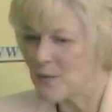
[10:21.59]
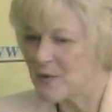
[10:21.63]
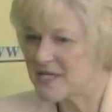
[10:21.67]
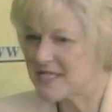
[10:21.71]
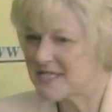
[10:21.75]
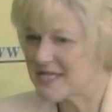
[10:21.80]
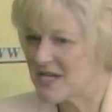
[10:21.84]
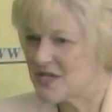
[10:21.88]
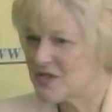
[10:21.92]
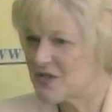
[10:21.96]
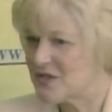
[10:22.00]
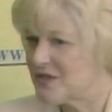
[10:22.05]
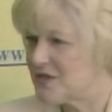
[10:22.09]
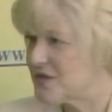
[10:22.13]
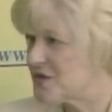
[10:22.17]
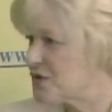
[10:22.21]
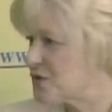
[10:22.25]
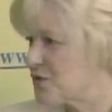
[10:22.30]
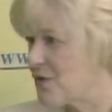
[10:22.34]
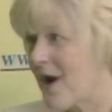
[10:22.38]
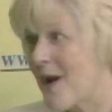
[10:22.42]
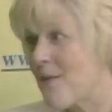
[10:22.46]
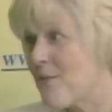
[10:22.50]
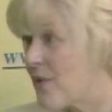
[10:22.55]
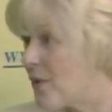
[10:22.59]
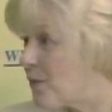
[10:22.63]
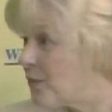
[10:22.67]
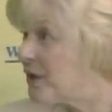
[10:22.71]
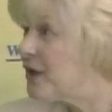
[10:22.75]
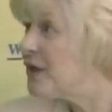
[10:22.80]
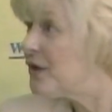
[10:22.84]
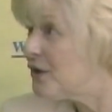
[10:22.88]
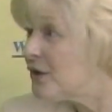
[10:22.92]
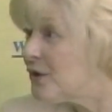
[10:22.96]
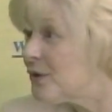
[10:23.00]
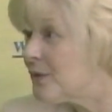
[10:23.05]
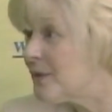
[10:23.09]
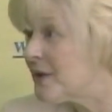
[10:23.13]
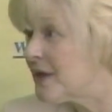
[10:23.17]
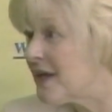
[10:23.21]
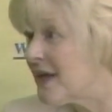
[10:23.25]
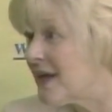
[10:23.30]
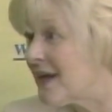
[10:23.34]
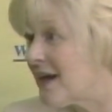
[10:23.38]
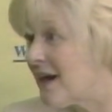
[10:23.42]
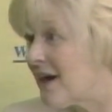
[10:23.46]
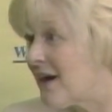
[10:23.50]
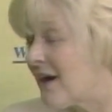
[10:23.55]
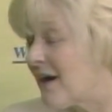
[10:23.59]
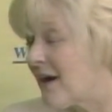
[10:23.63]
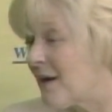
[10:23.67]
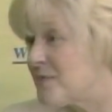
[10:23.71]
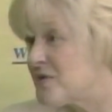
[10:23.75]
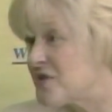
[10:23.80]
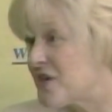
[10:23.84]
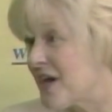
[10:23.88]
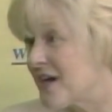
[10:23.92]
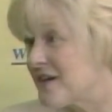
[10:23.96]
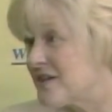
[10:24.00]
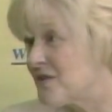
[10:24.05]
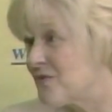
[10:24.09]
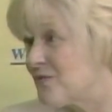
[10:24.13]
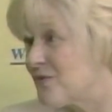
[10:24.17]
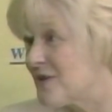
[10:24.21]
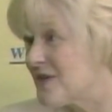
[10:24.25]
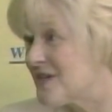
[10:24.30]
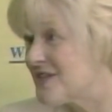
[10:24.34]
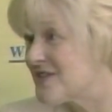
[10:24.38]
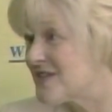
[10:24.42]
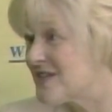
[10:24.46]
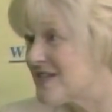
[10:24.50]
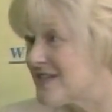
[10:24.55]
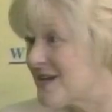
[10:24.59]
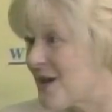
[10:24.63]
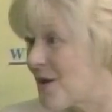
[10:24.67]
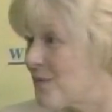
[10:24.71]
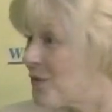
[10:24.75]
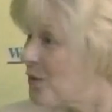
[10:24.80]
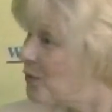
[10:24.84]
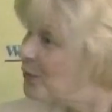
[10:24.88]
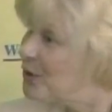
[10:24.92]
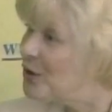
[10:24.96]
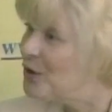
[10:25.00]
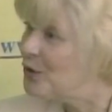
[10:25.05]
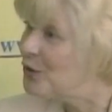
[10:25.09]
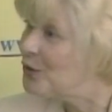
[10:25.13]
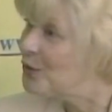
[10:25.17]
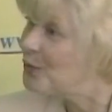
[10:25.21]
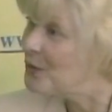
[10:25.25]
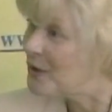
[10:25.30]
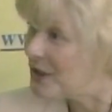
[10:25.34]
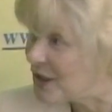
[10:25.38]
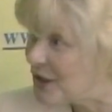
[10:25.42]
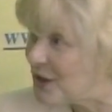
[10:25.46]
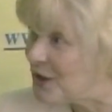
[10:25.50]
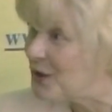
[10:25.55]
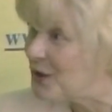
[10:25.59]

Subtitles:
we essentially described what we knew, and our objective was to tell him that we knew what he